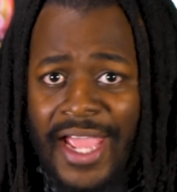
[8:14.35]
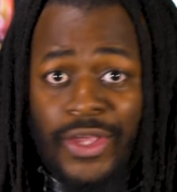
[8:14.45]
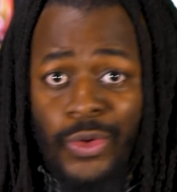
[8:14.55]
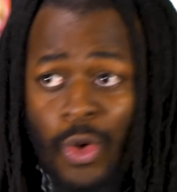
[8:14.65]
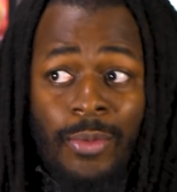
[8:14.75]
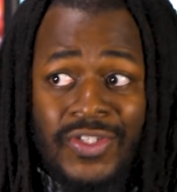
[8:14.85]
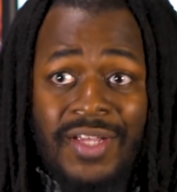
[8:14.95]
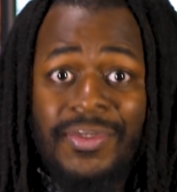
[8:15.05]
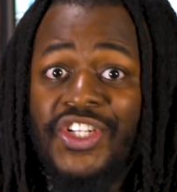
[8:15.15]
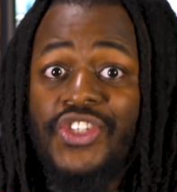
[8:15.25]
And your normal
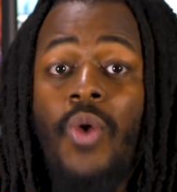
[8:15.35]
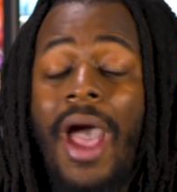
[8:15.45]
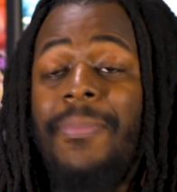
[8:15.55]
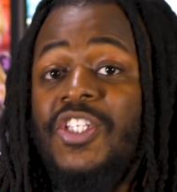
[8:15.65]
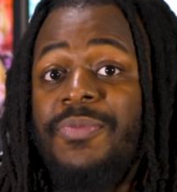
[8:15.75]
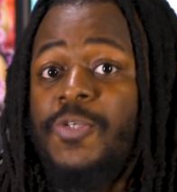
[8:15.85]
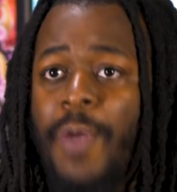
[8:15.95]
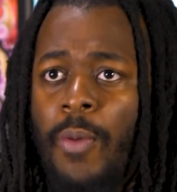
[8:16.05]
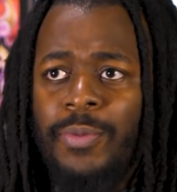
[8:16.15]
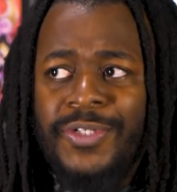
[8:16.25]
summon just so happens to be
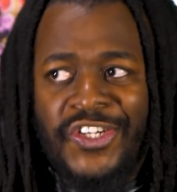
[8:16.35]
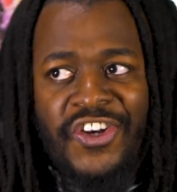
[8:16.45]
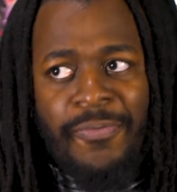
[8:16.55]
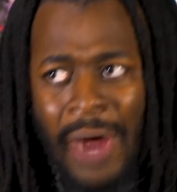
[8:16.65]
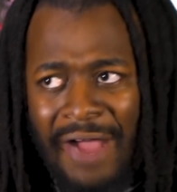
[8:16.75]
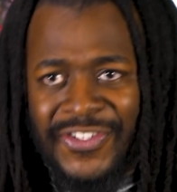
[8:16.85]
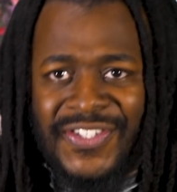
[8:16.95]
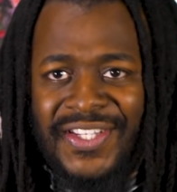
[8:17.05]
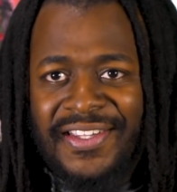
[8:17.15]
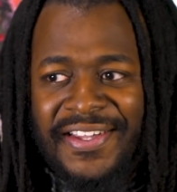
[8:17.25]
Spellbook Magician of
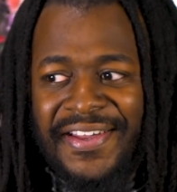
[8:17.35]
Prophecy.